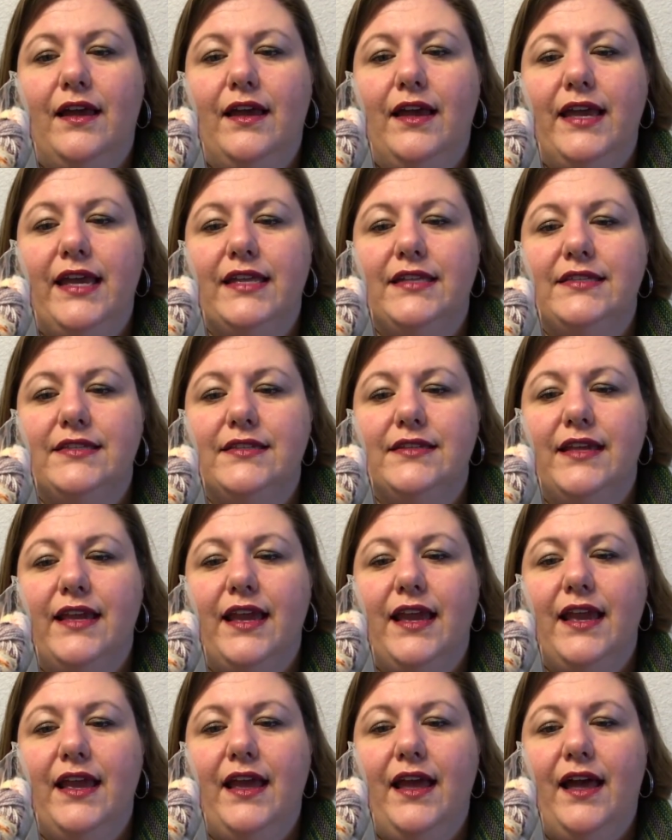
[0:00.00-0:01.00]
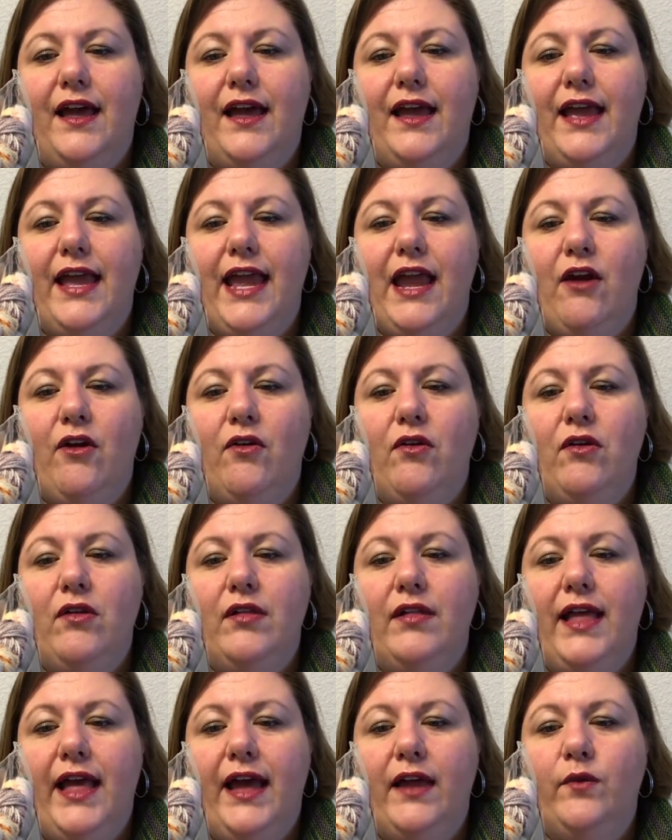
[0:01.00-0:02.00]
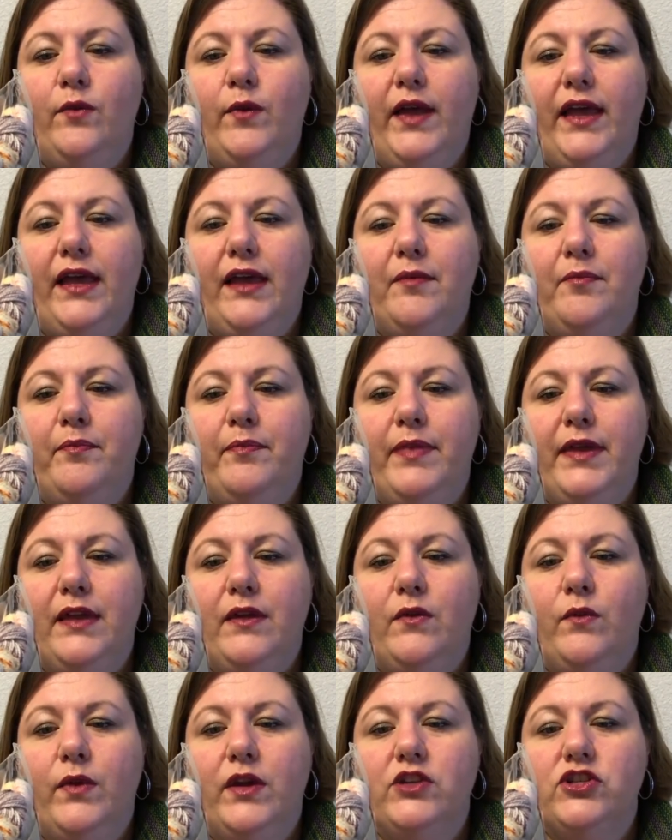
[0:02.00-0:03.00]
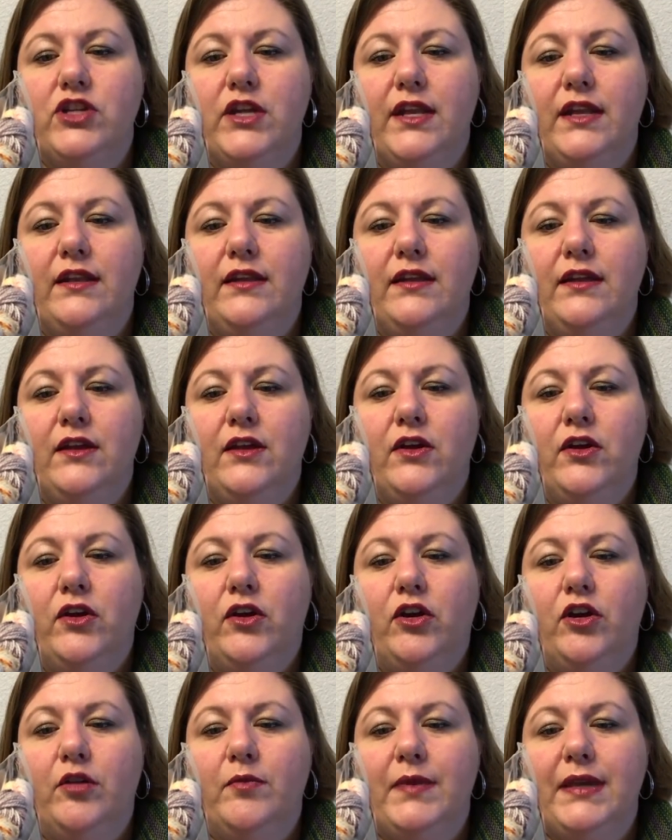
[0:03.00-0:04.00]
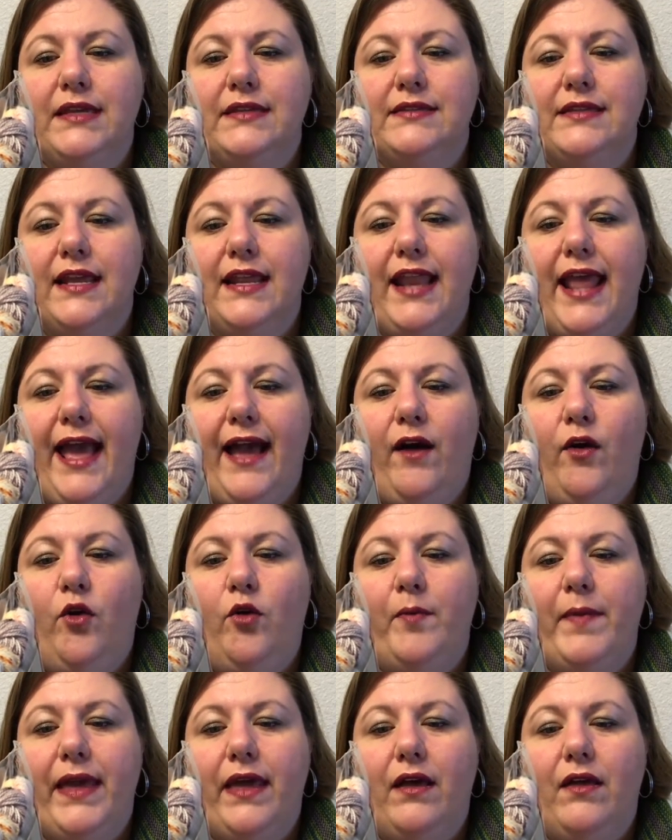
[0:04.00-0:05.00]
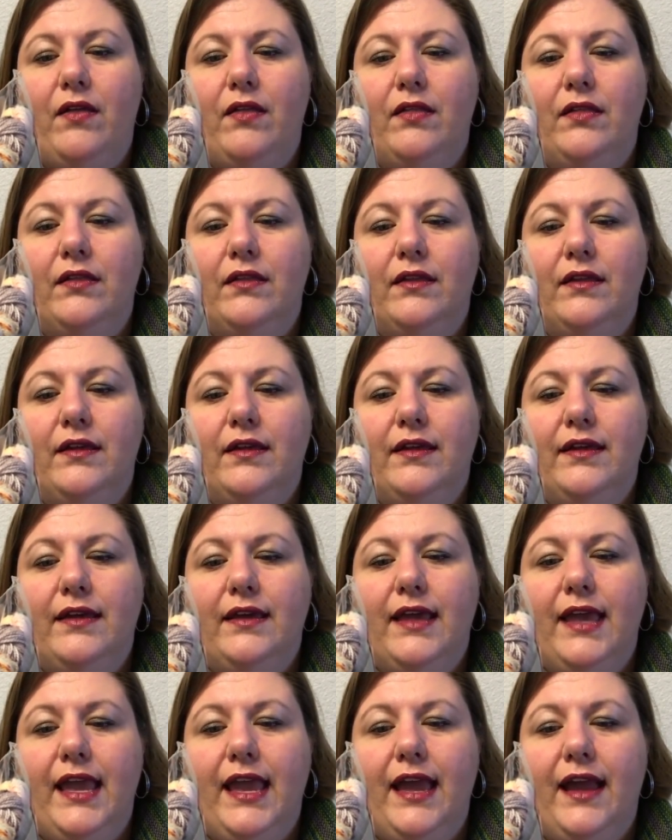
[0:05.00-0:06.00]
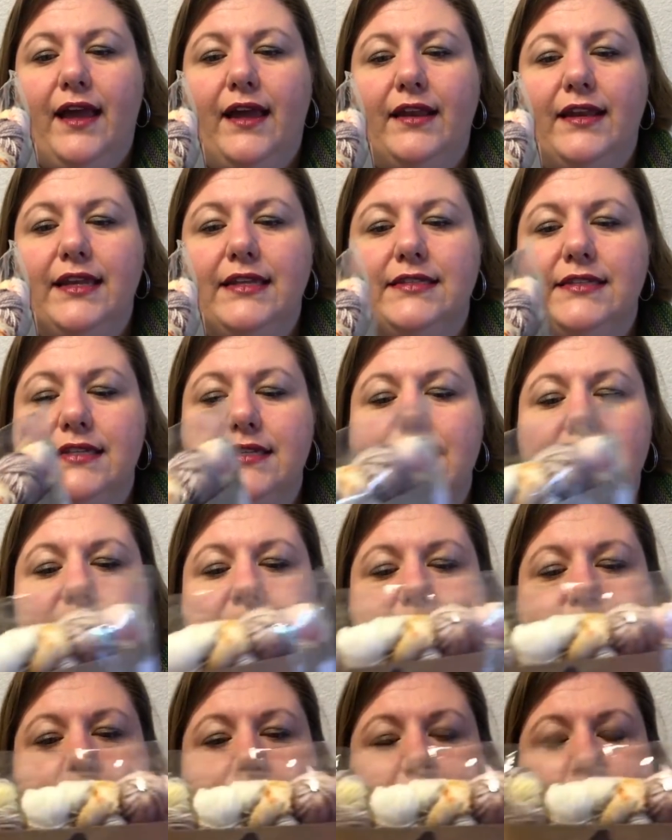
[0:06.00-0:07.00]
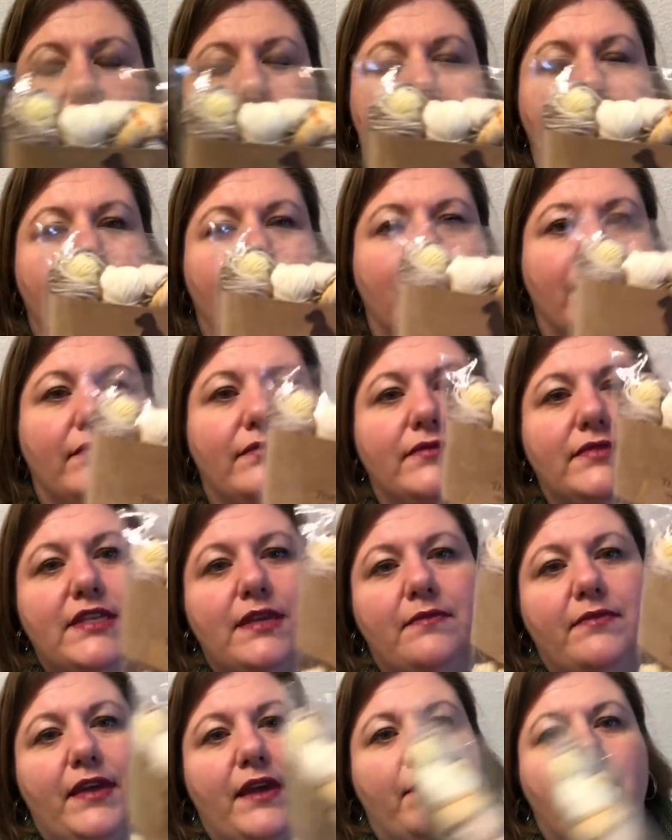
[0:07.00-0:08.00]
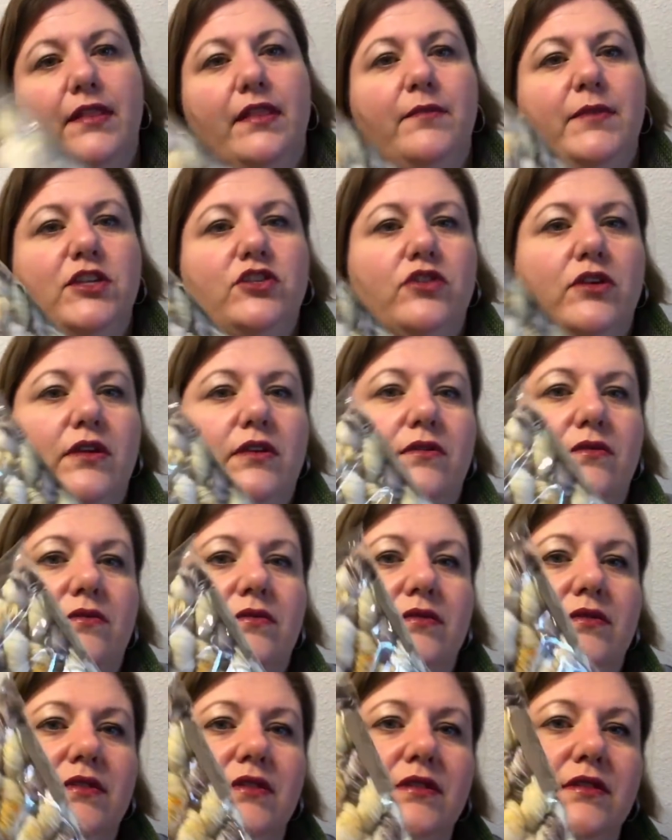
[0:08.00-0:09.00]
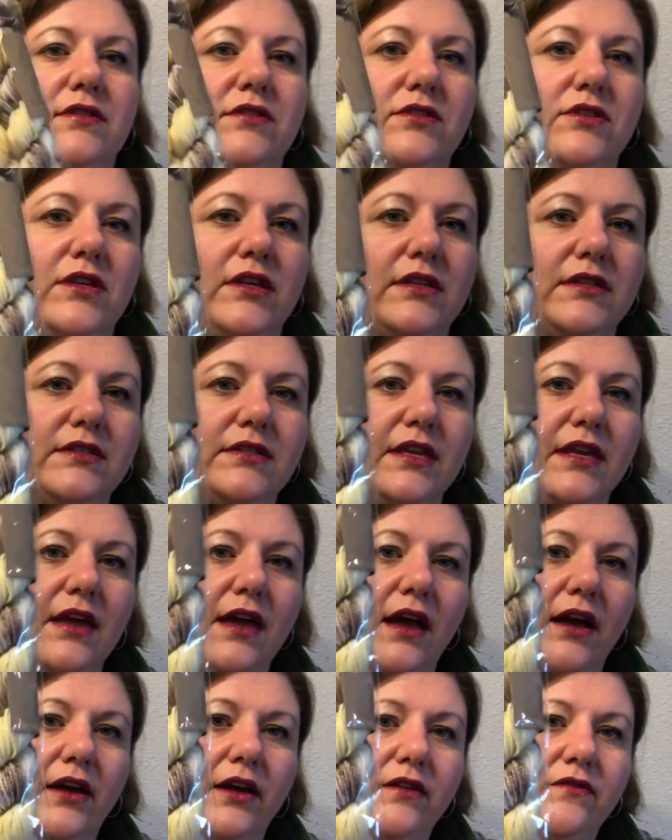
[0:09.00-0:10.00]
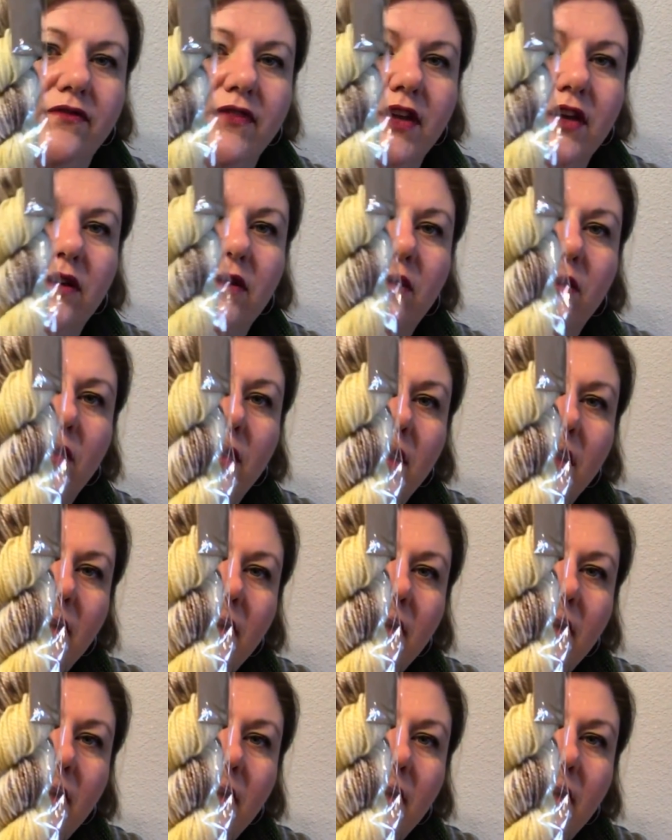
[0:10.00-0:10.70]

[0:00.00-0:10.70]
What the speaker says: it's Errol, Hedwig, Pigwidgeon, Hermes, and Owl Mail, and it's the same thing. Let me show you so you can see a good view